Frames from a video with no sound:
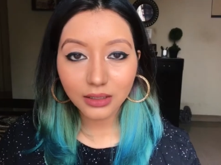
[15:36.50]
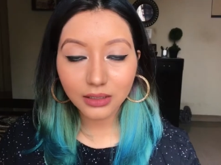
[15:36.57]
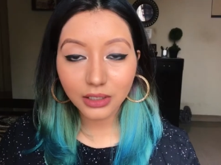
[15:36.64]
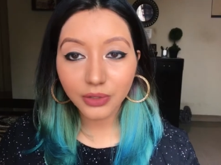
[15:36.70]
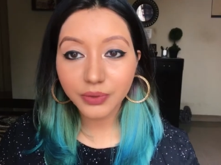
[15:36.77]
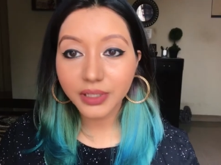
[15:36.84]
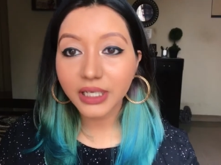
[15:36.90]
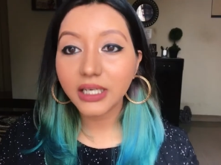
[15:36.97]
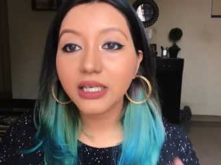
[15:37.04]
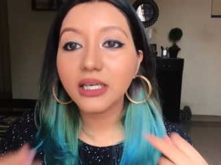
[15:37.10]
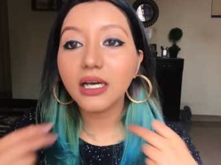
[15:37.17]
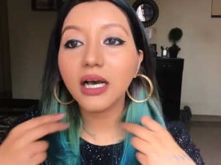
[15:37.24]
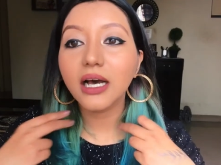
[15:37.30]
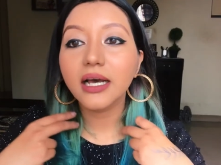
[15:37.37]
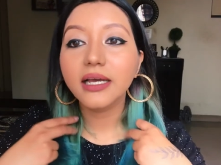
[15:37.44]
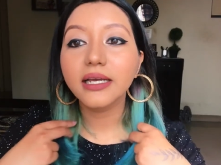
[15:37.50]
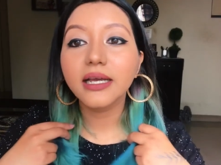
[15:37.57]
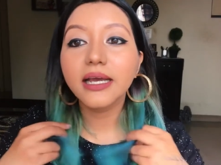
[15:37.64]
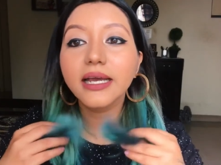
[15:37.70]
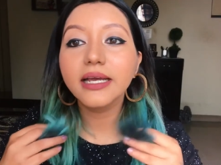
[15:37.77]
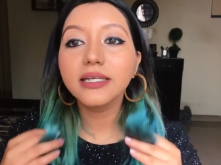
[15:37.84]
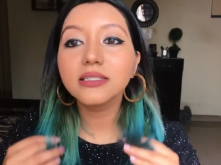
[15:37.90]
Lucky I
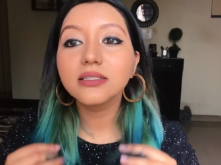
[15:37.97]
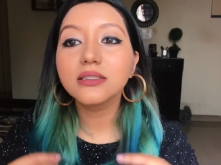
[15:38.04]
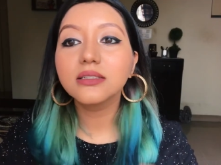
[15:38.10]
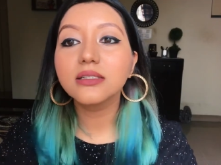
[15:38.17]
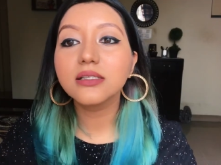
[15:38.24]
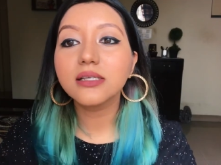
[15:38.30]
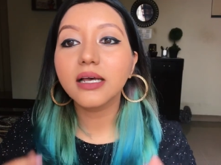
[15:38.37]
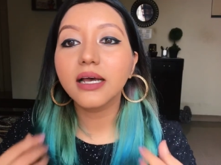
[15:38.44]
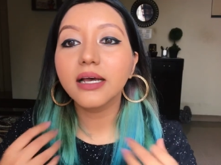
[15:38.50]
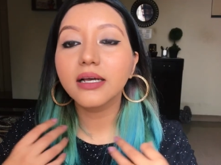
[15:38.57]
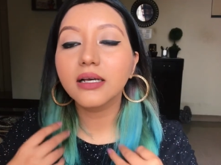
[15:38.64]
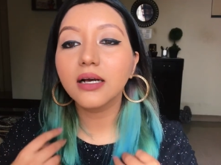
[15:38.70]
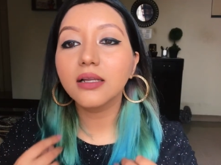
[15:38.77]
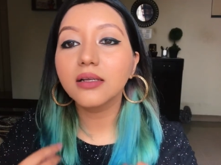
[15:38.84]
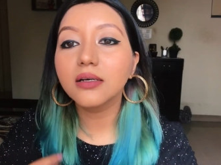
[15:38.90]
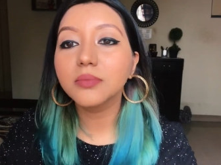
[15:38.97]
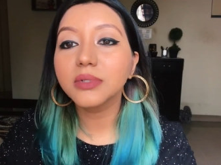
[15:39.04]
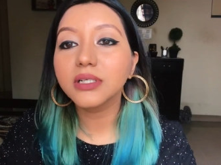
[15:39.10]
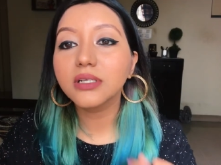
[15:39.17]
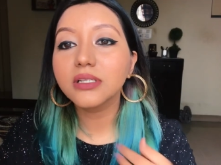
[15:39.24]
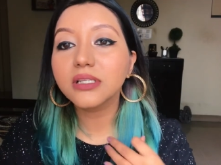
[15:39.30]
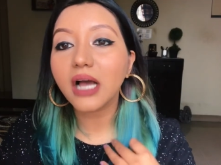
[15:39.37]
hate this hair color
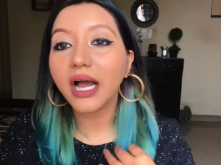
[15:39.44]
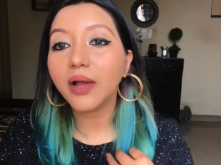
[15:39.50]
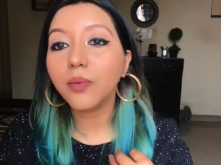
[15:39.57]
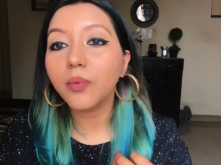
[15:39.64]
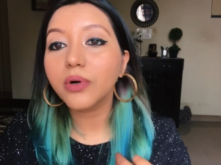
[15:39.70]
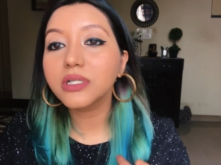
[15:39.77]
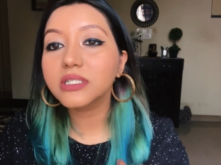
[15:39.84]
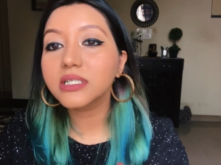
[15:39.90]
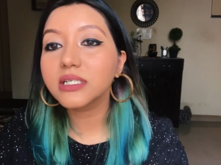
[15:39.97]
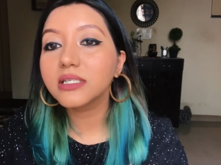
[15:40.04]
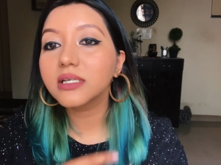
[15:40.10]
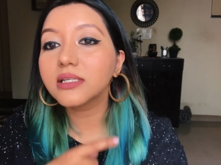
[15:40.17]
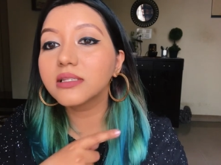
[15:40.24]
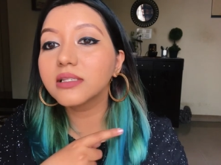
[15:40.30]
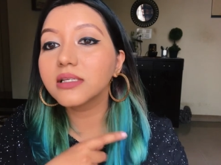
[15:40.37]
because I wanted